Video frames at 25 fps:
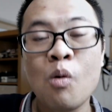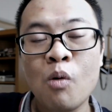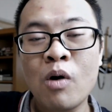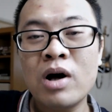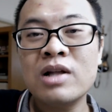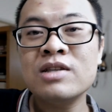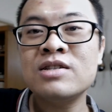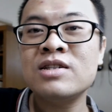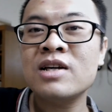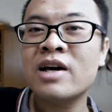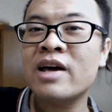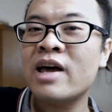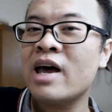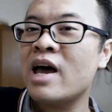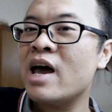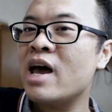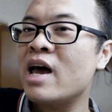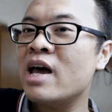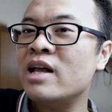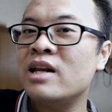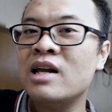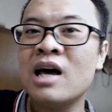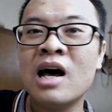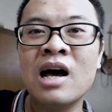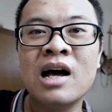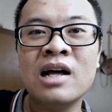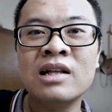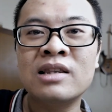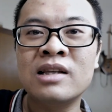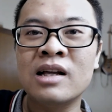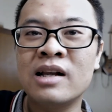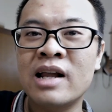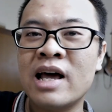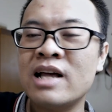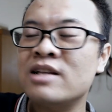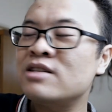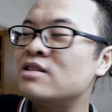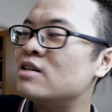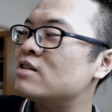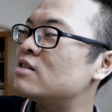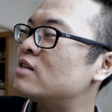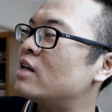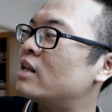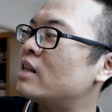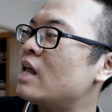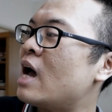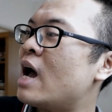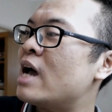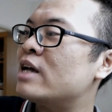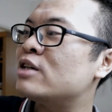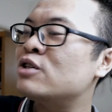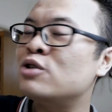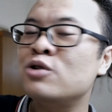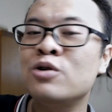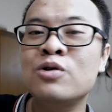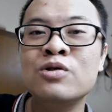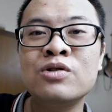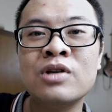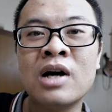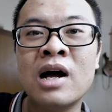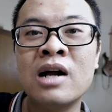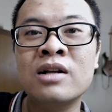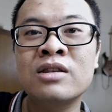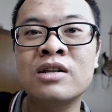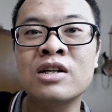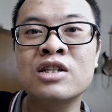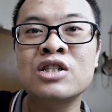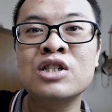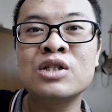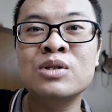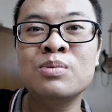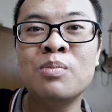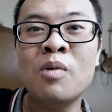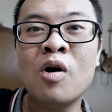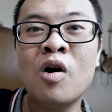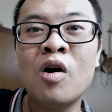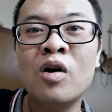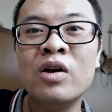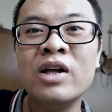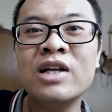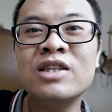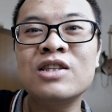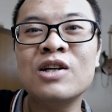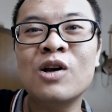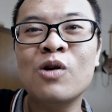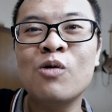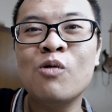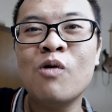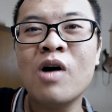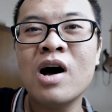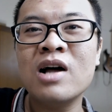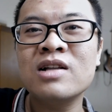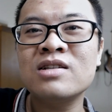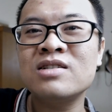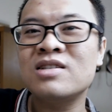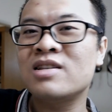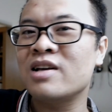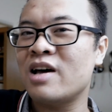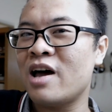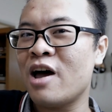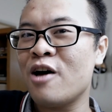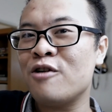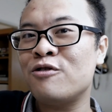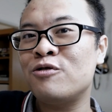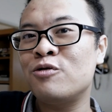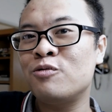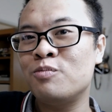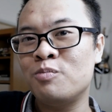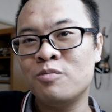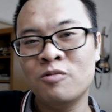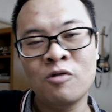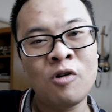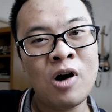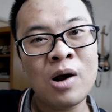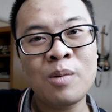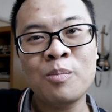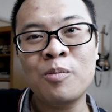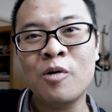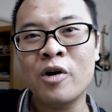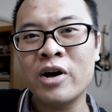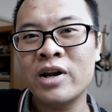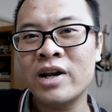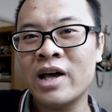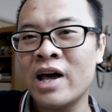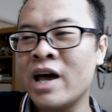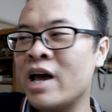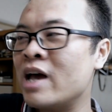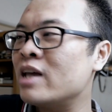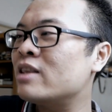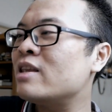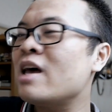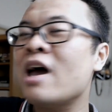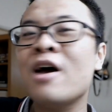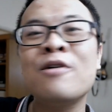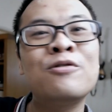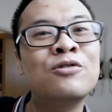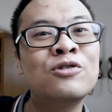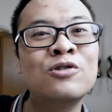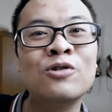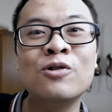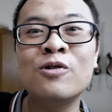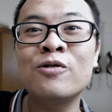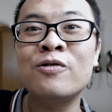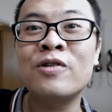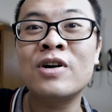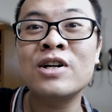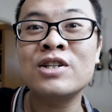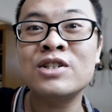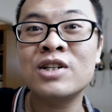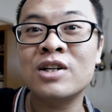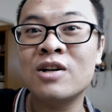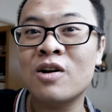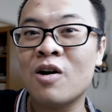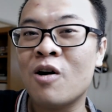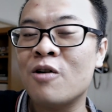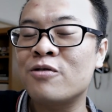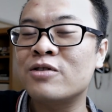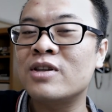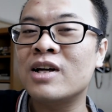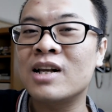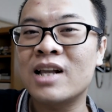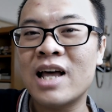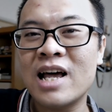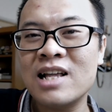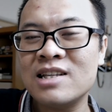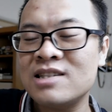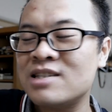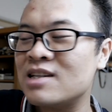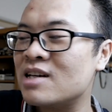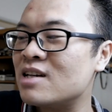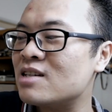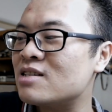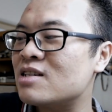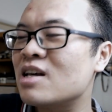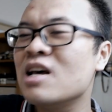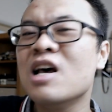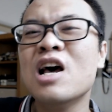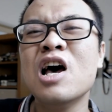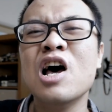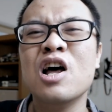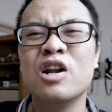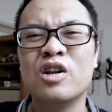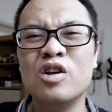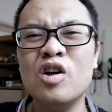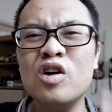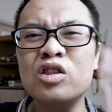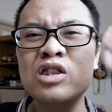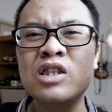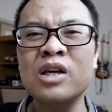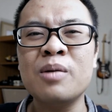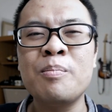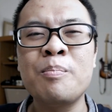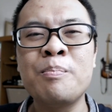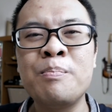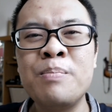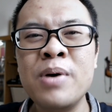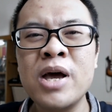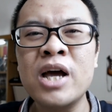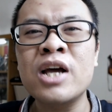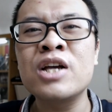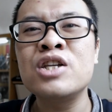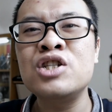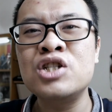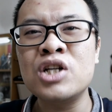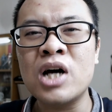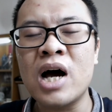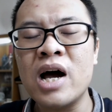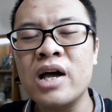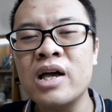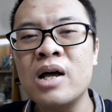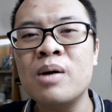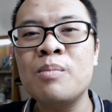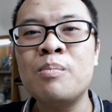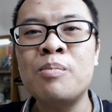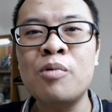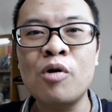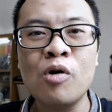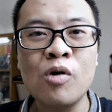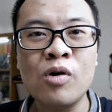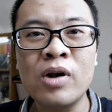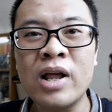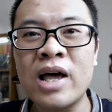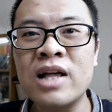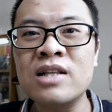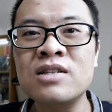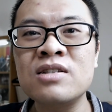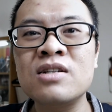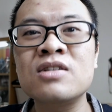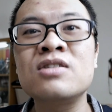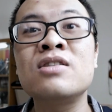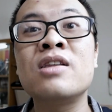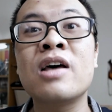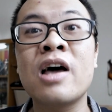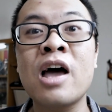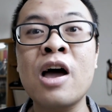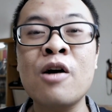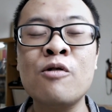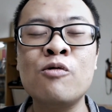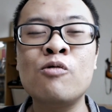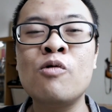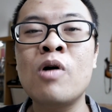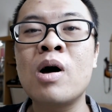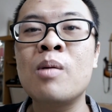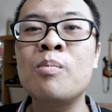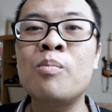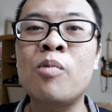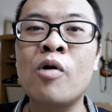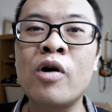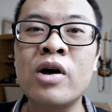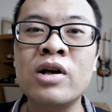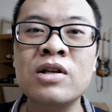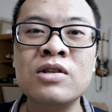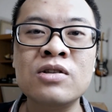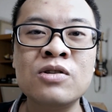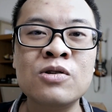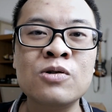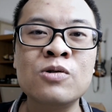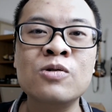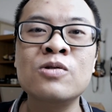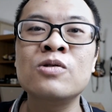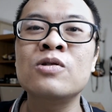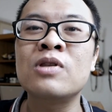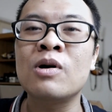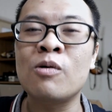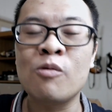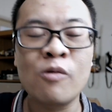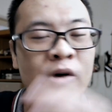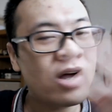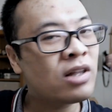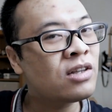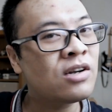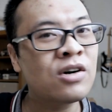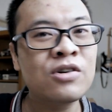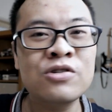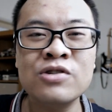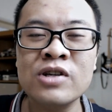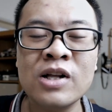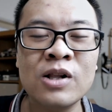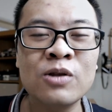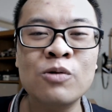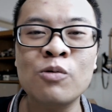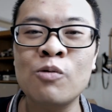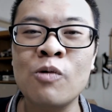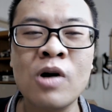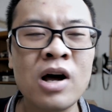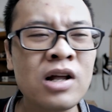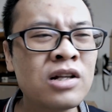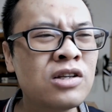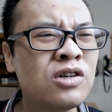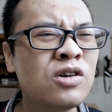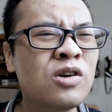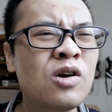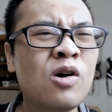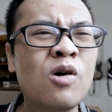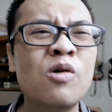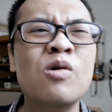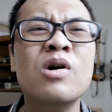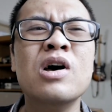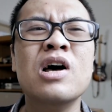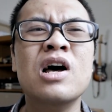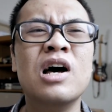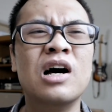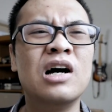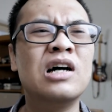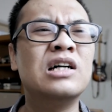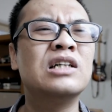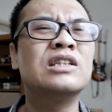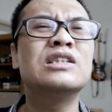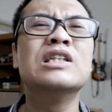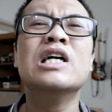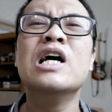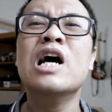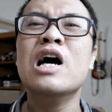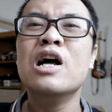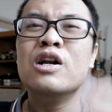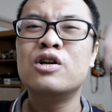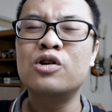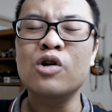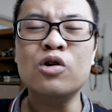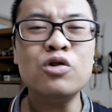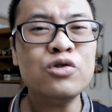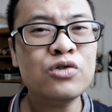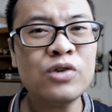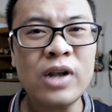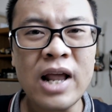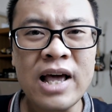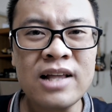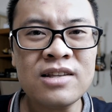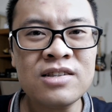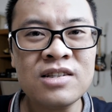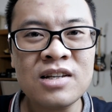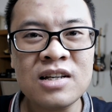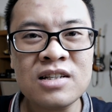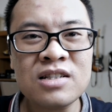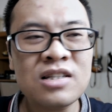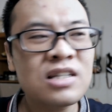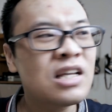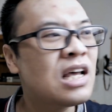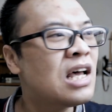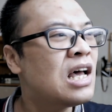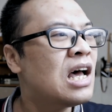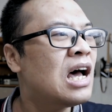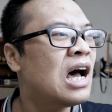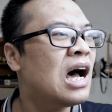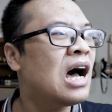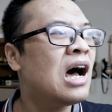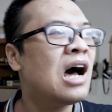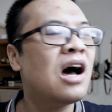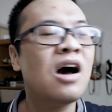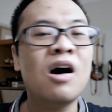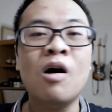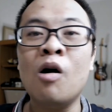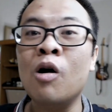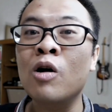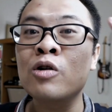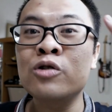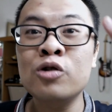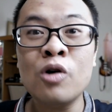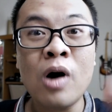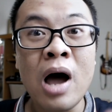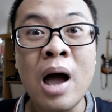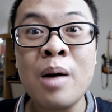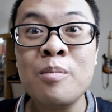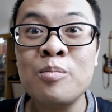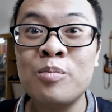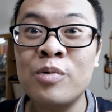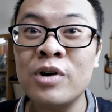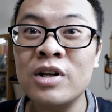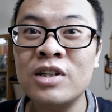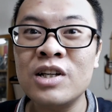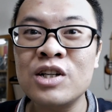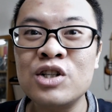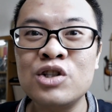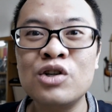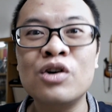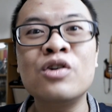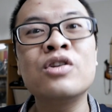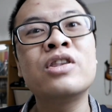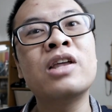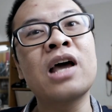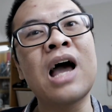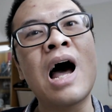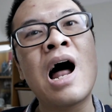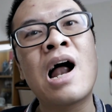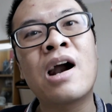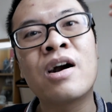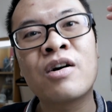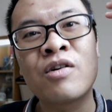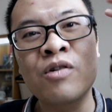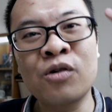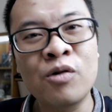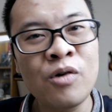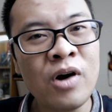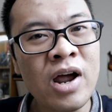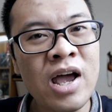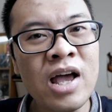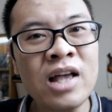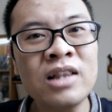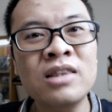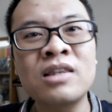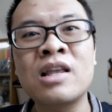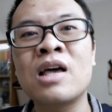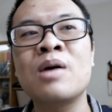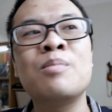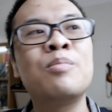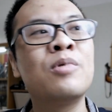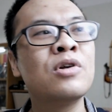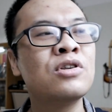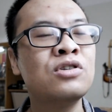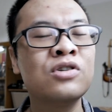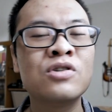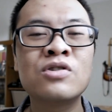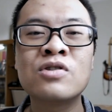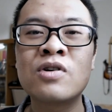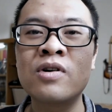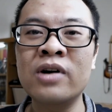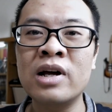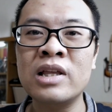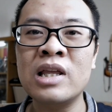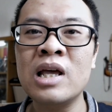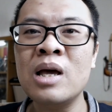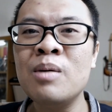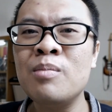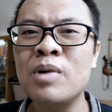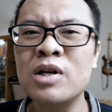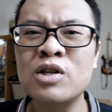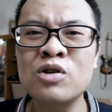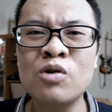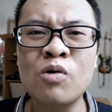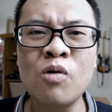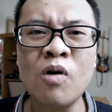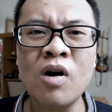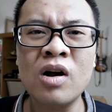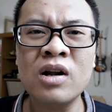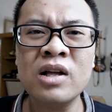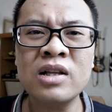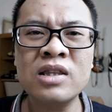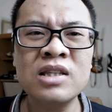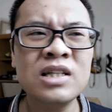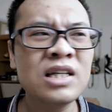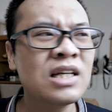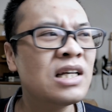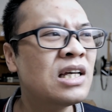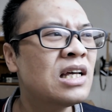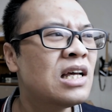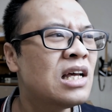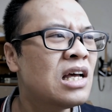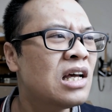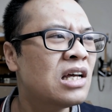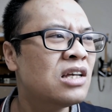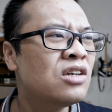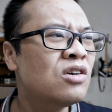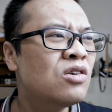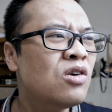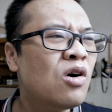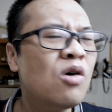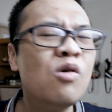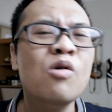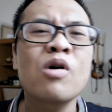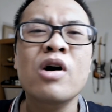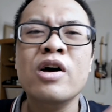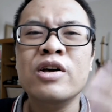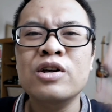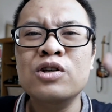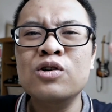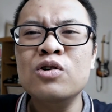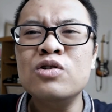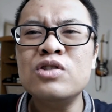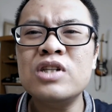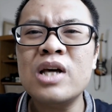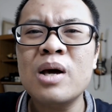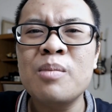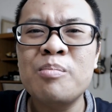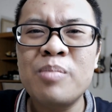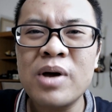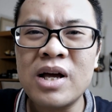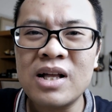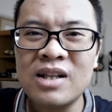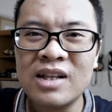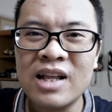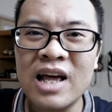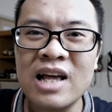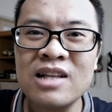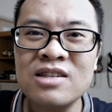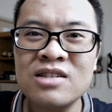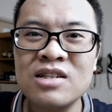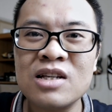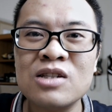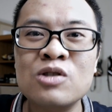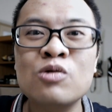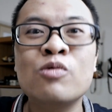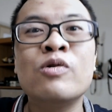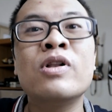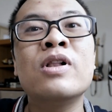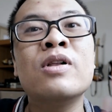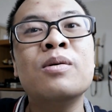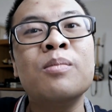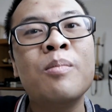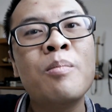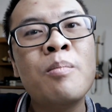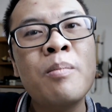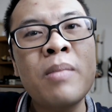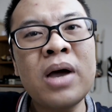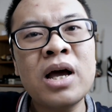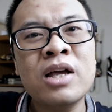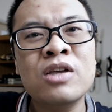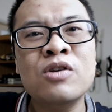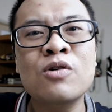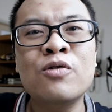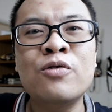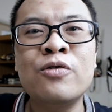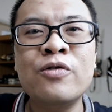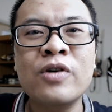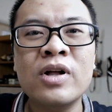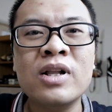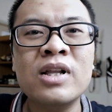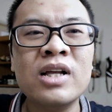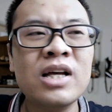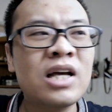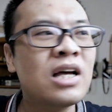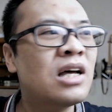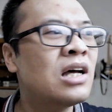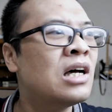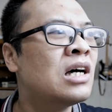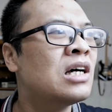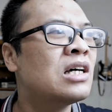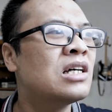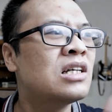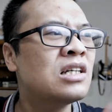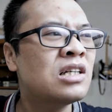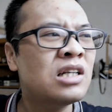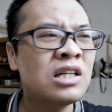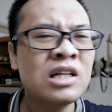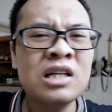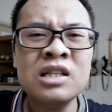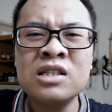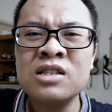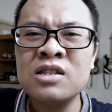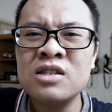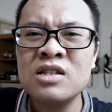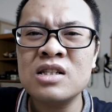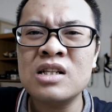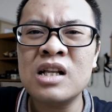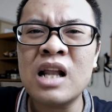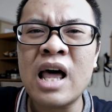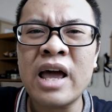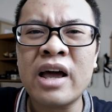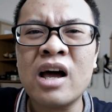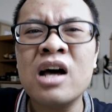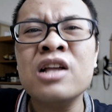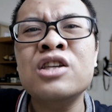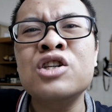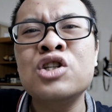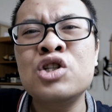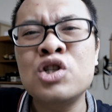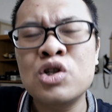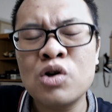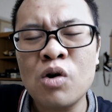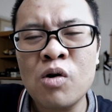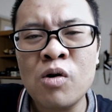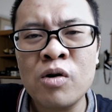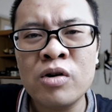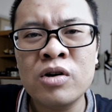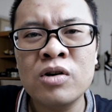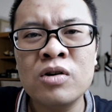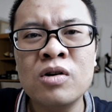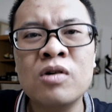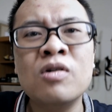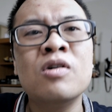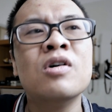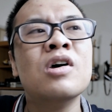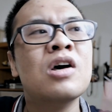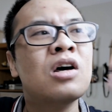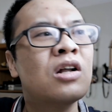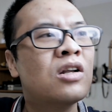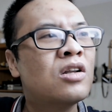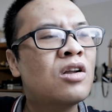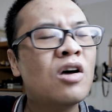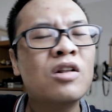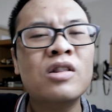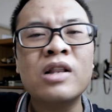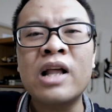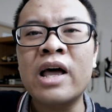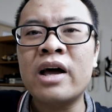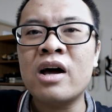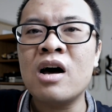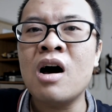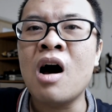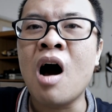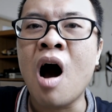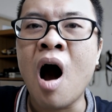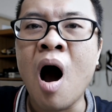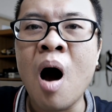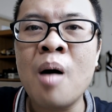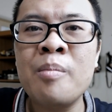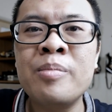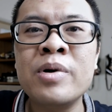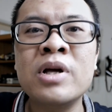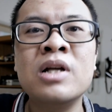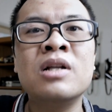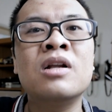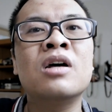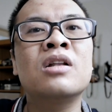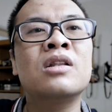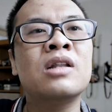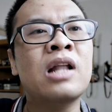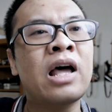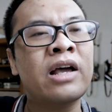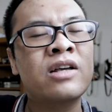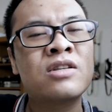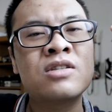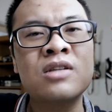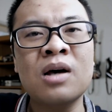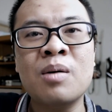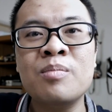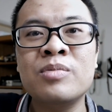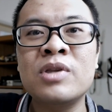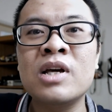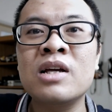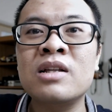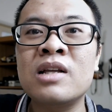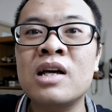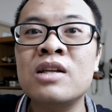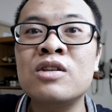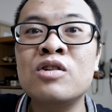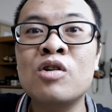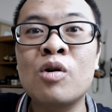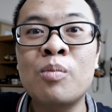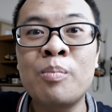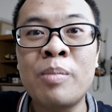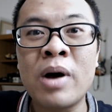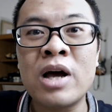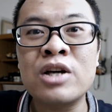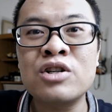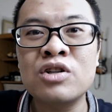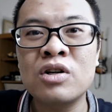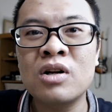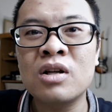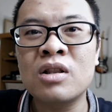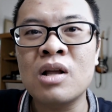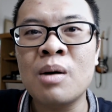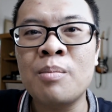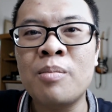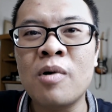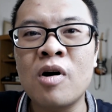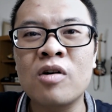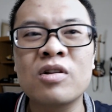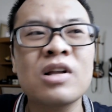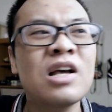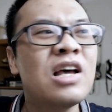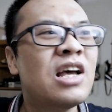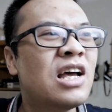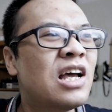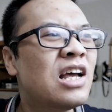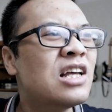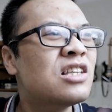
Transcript: Once again, uh, the lenses that I choose are the small little ones, the f one point eight f two version of the lenses, not the big giant pro lenses, the f one point two, the weather sealed one, you know. Uh, those lenses Uh, although I'm pretty sure they are great, they produce great image quality, you know, using big lenses will make you feel uh, it's like a chore, you know, not like a hobby, not like something that you're passionate about.